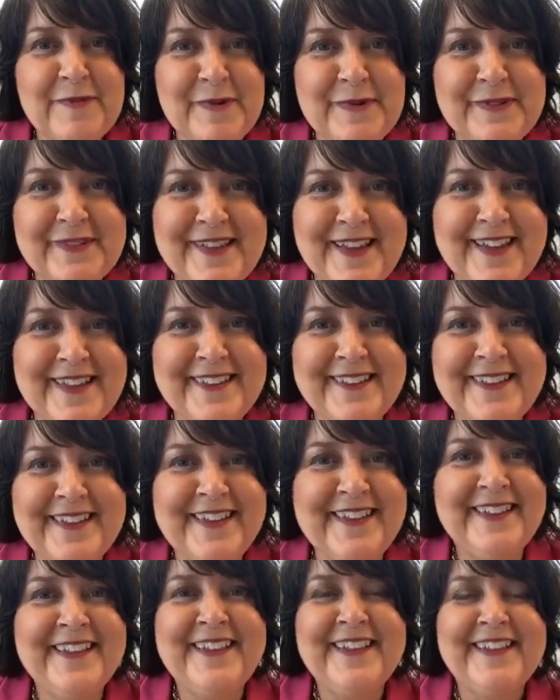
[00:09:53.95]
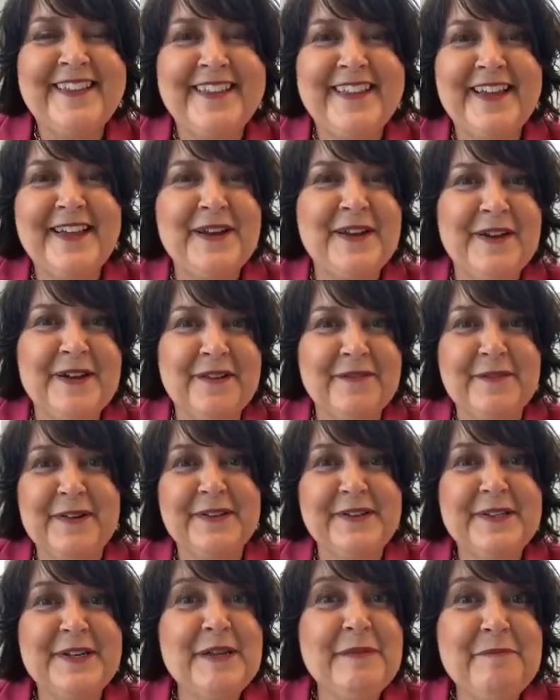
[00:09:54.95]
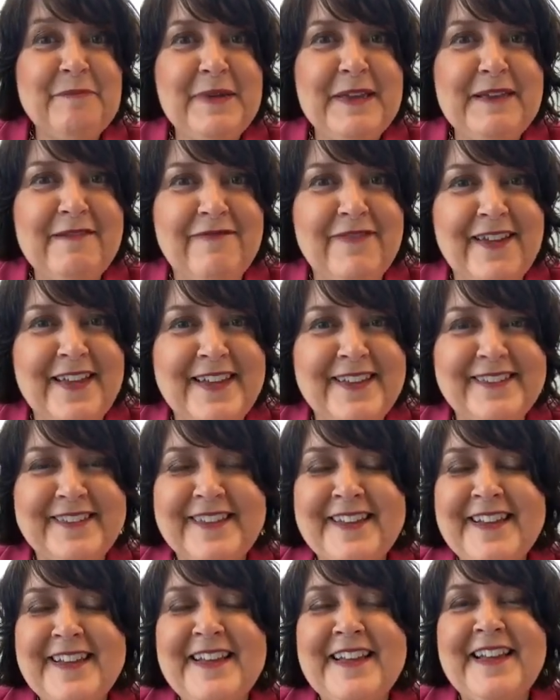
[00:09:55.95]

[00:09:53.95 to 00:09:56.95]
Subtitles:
most likely, that resting bee face,